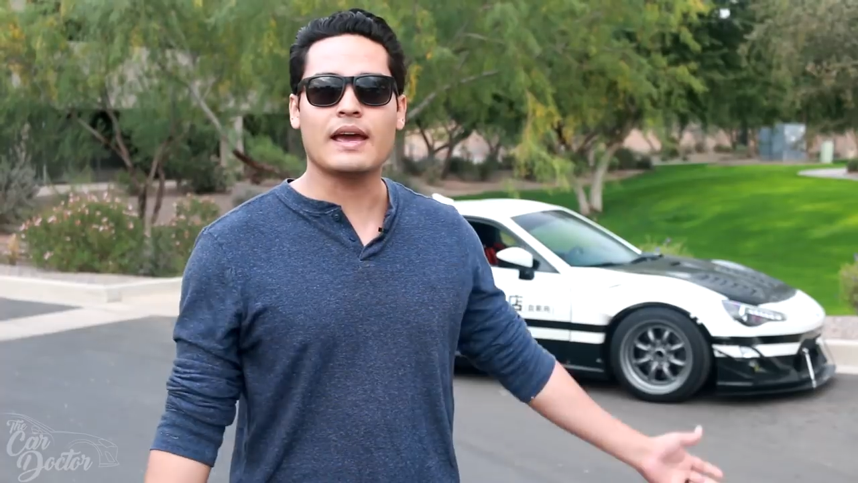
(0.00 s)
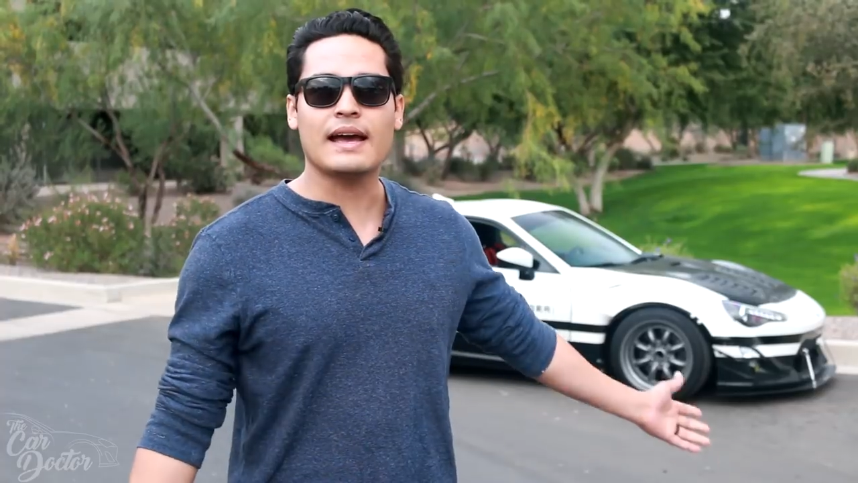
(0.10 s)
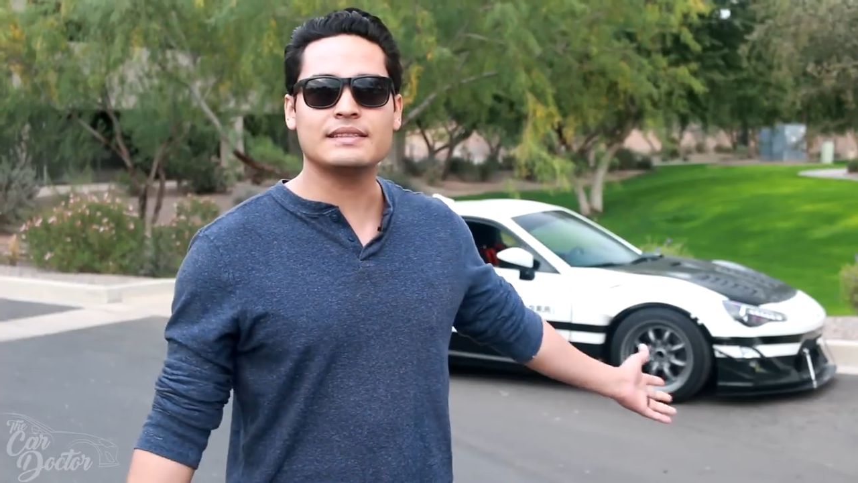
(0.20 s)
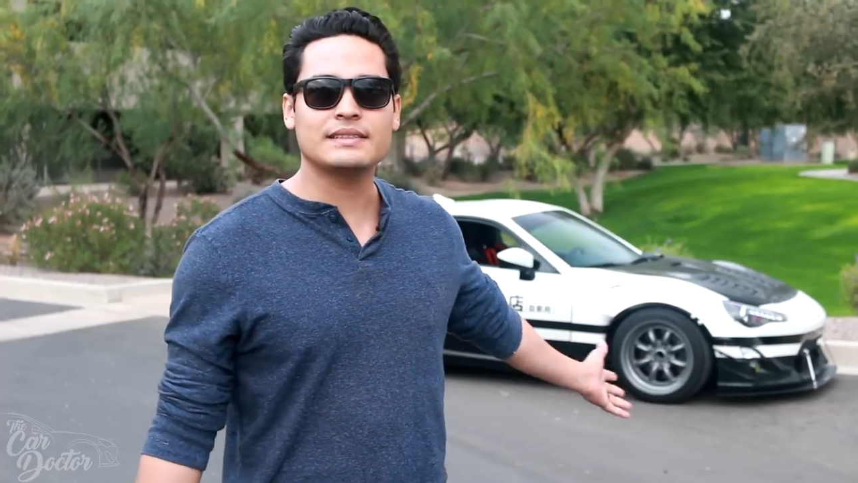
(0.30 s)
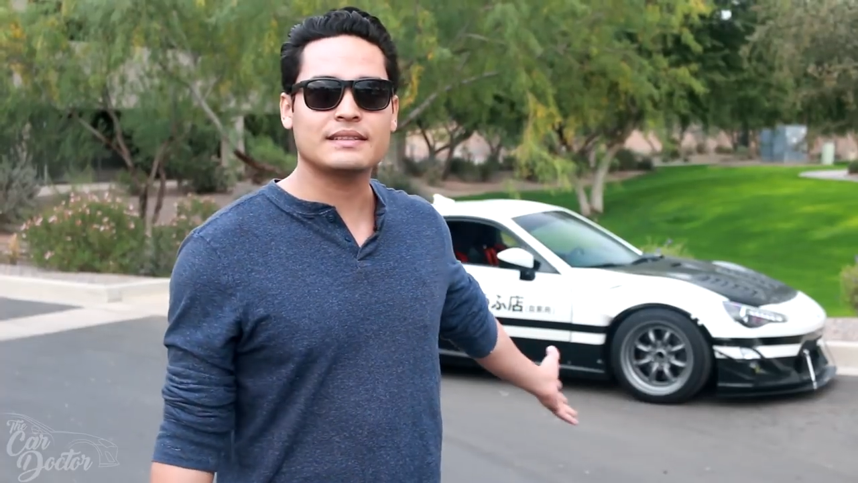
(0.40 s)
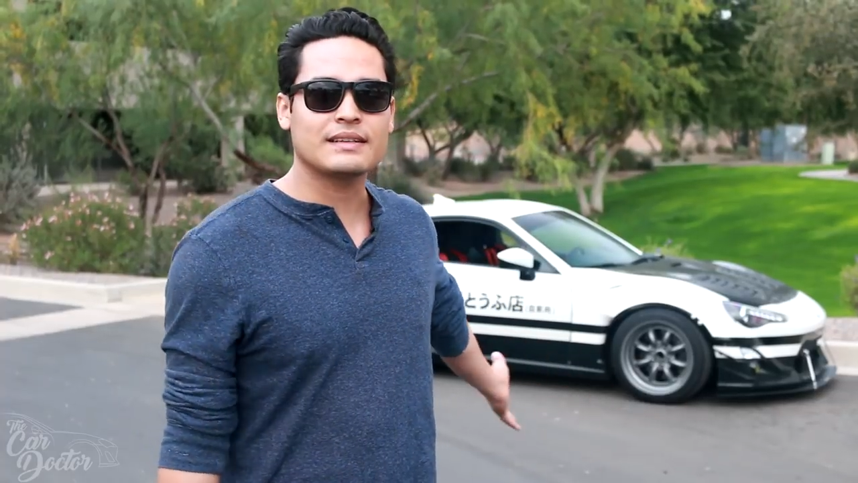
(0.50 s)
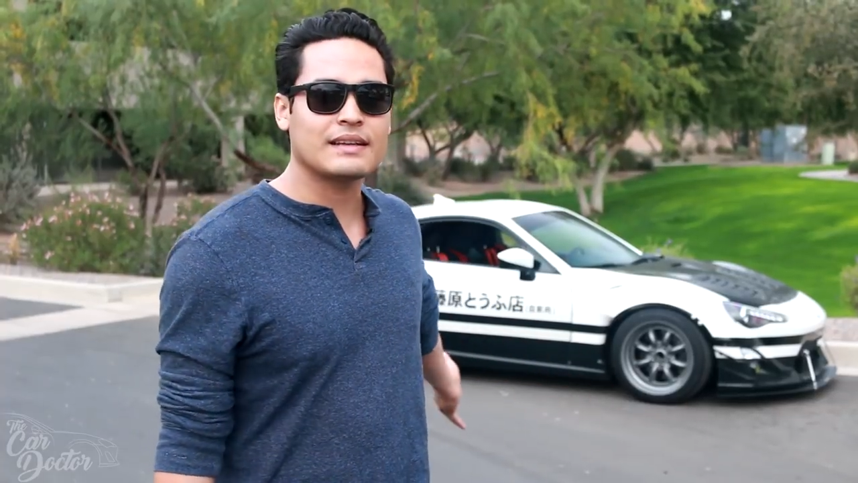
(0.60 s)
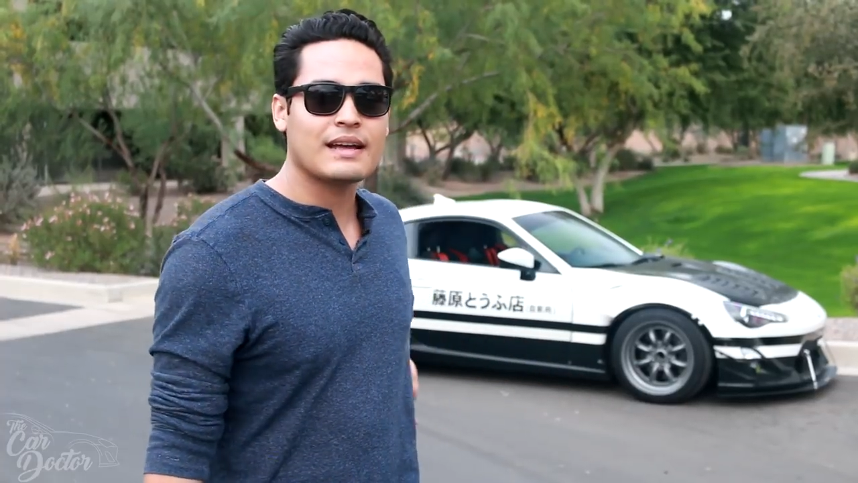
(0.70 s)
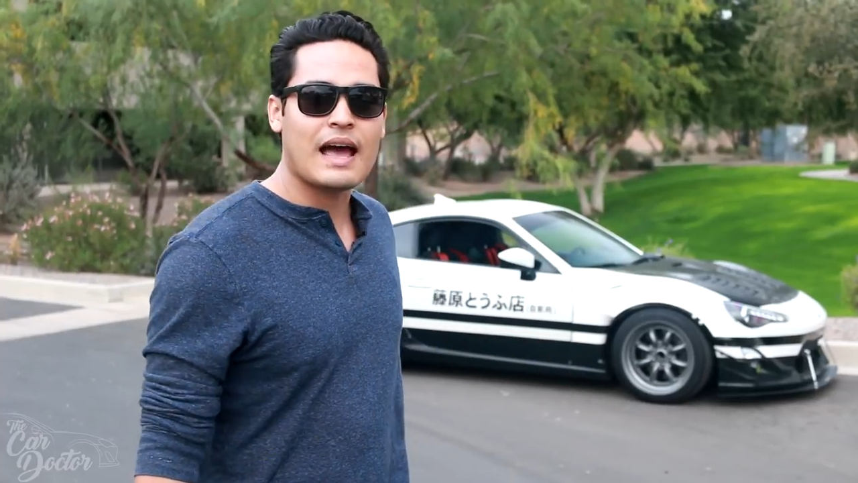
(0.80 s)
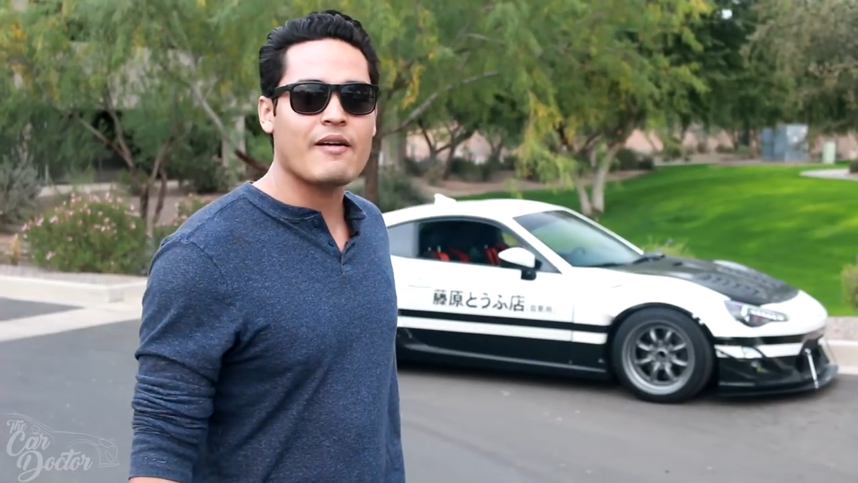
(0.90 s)
guys
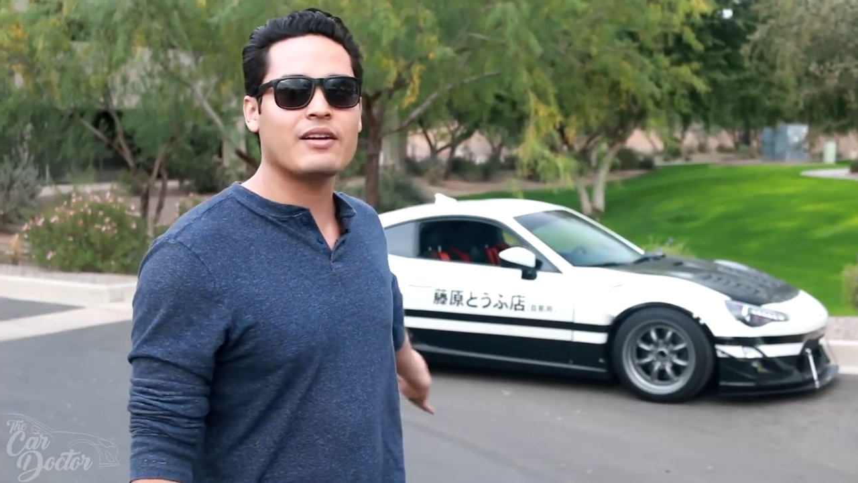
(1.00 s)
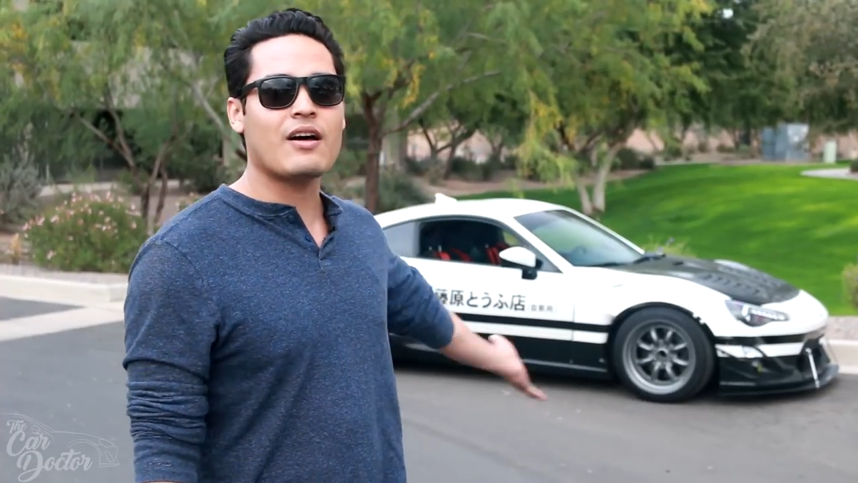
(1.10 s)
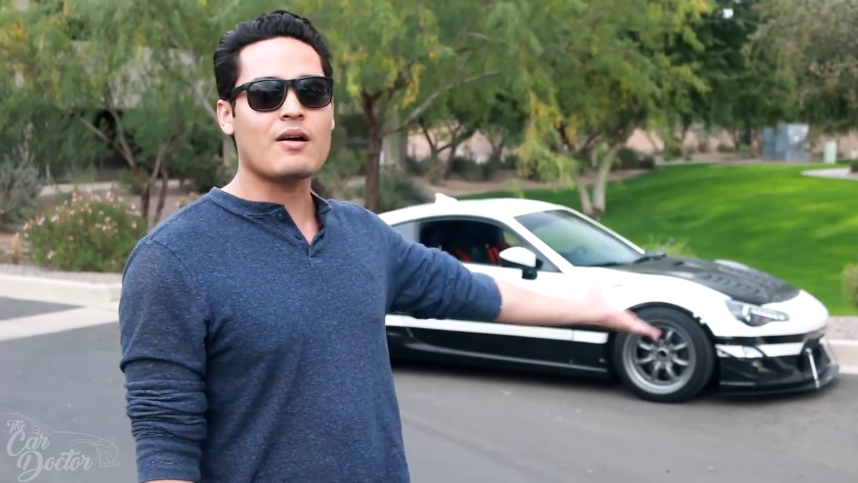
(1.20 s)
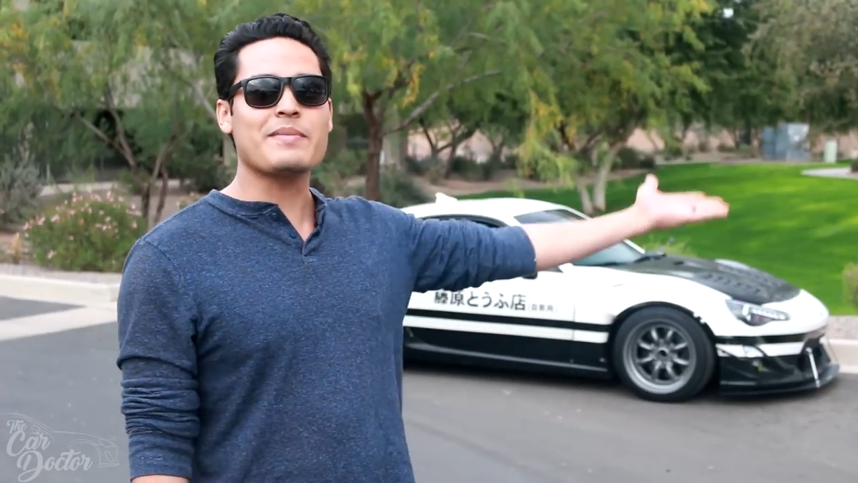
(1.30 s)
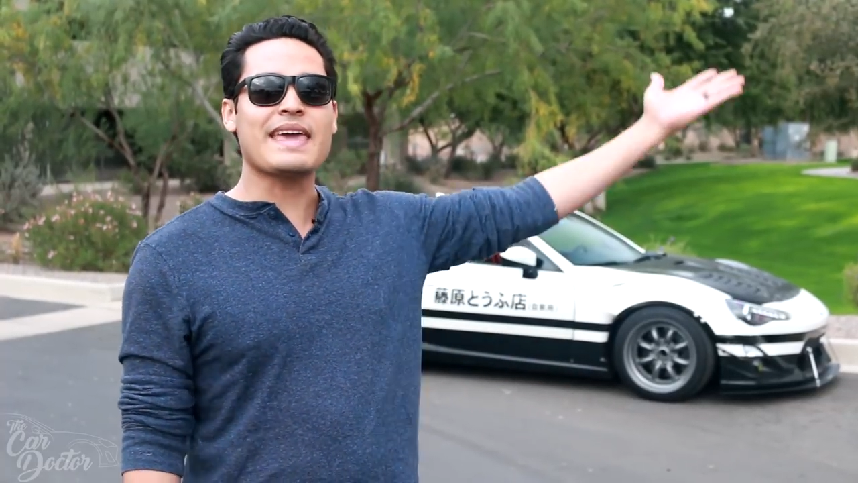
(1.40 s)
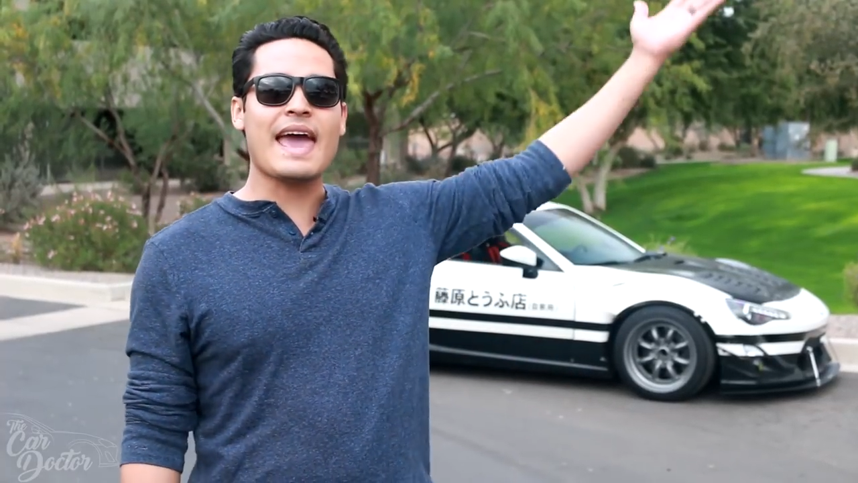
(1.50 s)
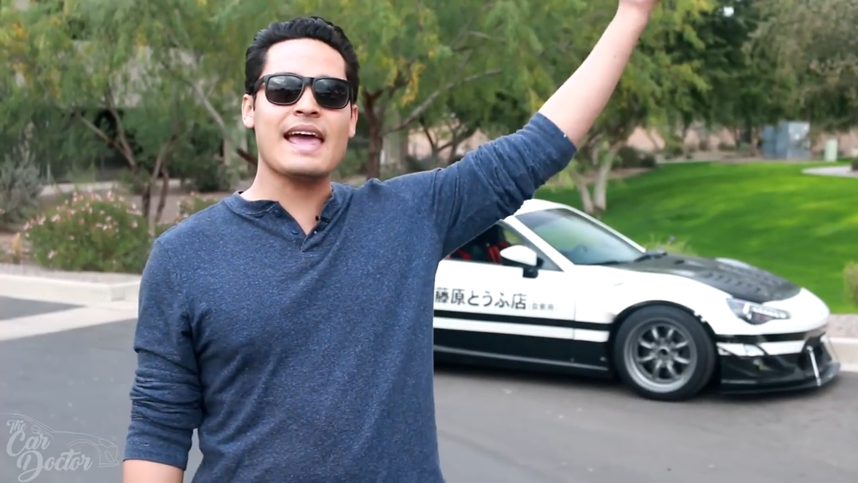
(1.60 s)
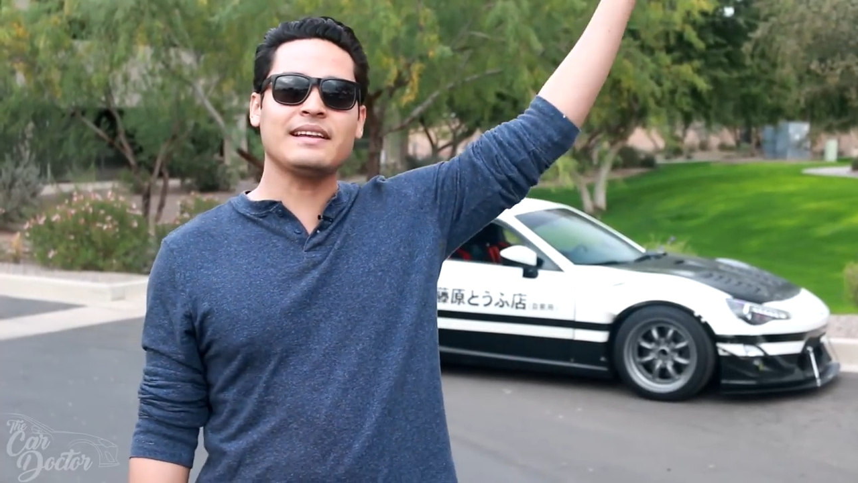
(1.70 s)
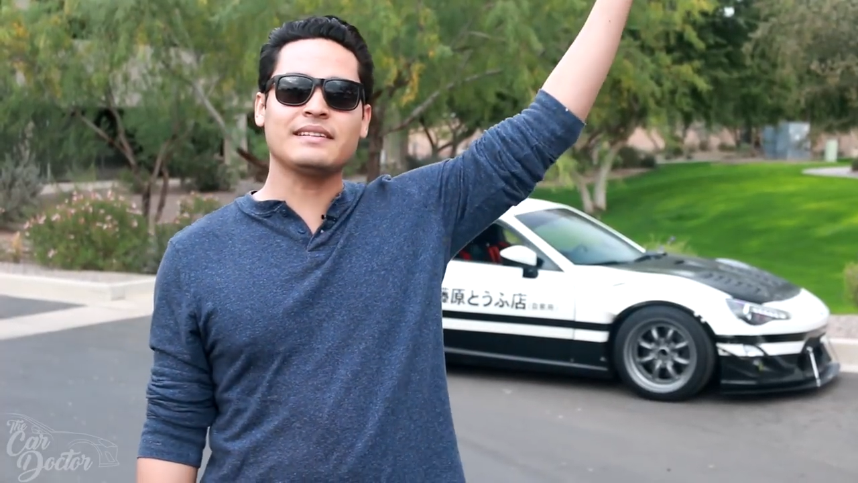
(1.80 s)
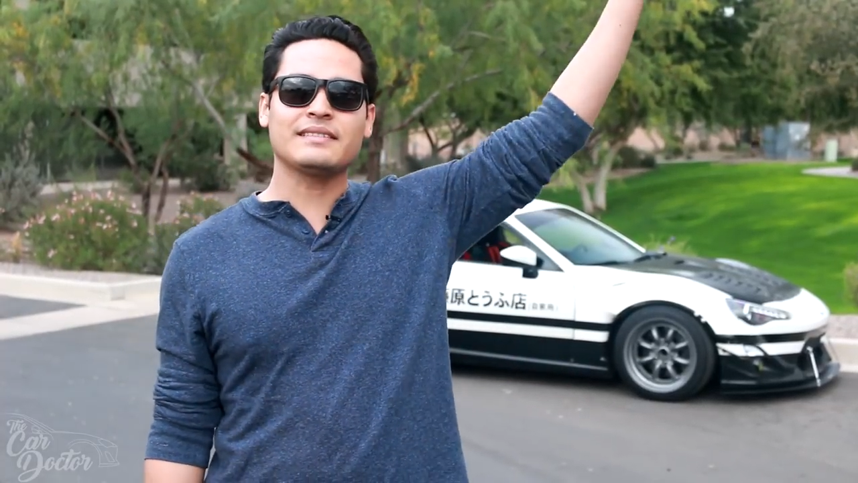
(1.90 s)
how it all began.